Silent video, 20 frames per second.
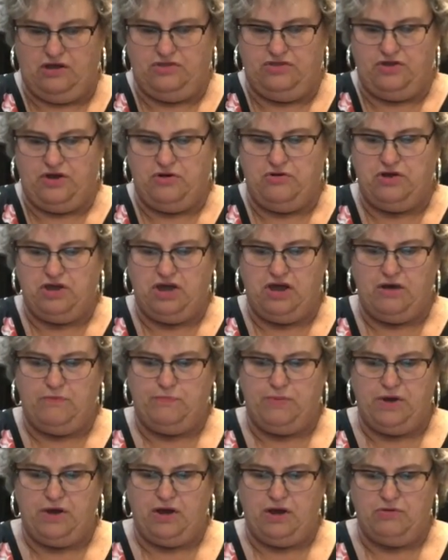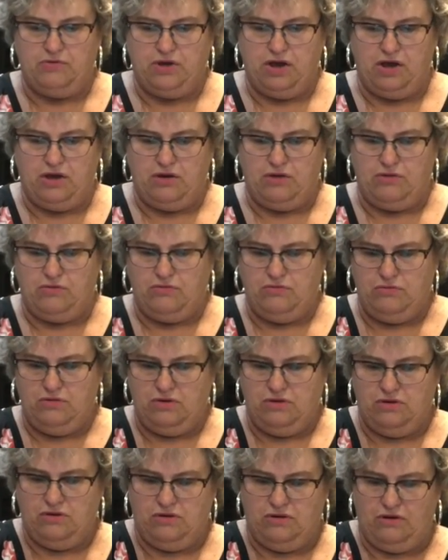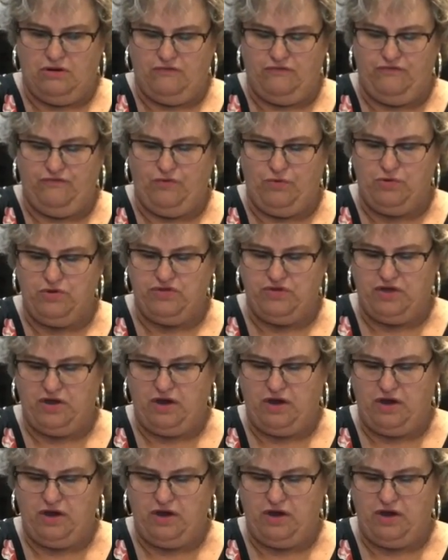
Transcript: 1/3 cup of cocoa, 1/4